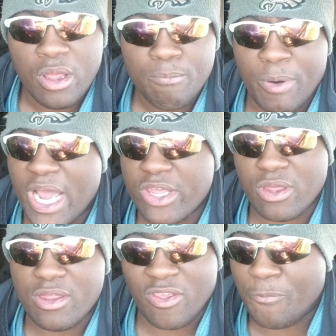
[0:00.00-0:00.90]
Probably
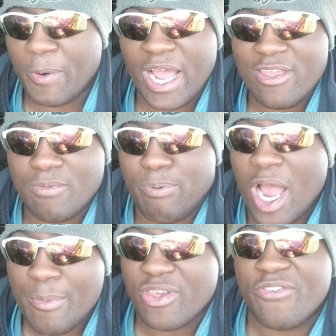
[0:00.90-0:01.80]
just probably
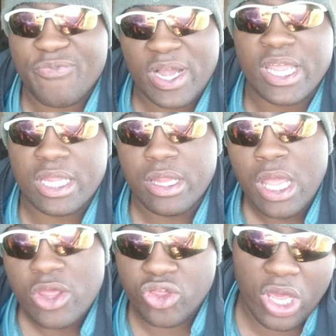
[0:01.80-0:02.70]
probably just fucking
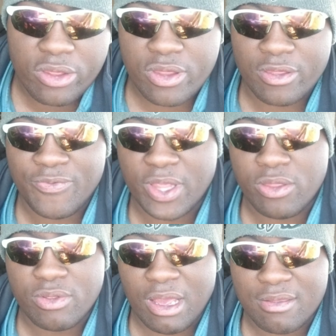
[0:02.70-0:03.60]
jinxed us for the
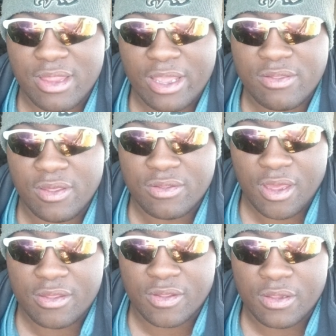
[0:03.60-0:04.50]
2019
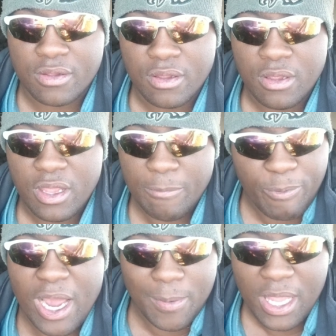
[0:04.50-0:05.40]
season. He
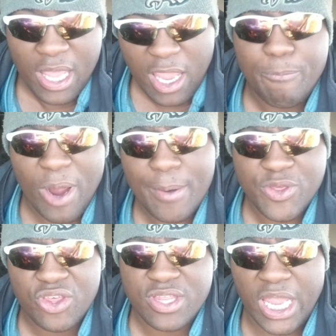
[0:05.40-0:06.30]
probably he probably
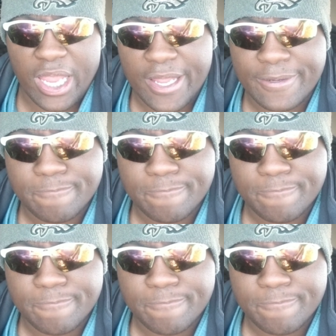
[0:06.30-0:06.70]
just did.